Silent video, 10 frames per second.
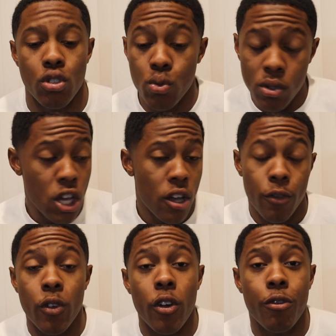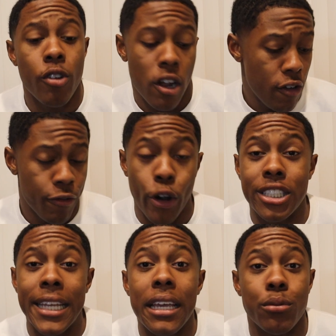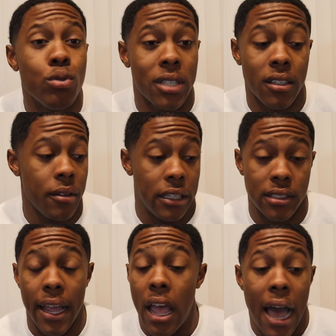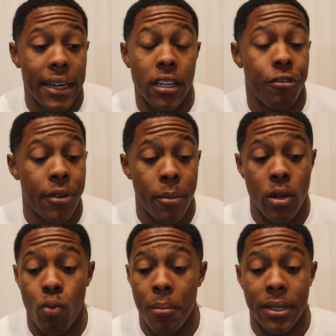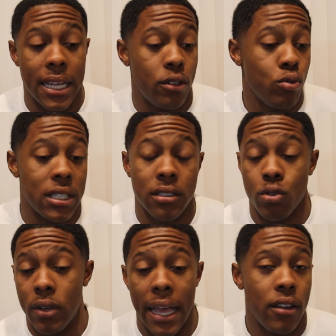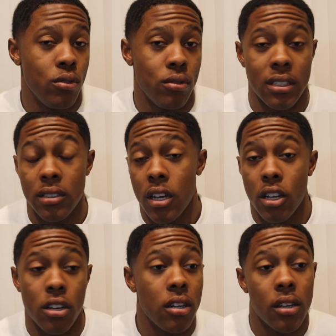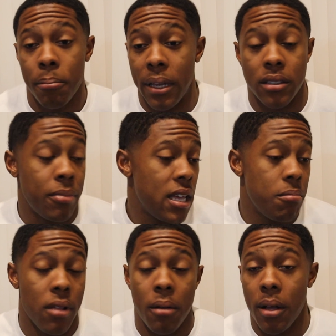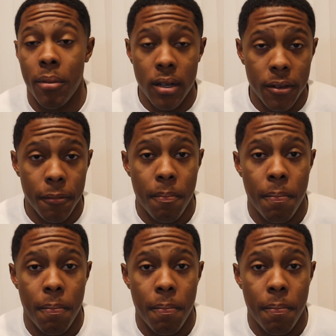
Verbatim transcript: You for, for first date, you telling her exact. I need a feminine woman that do this, do that, do this, cook, make the bed, blah blah blah.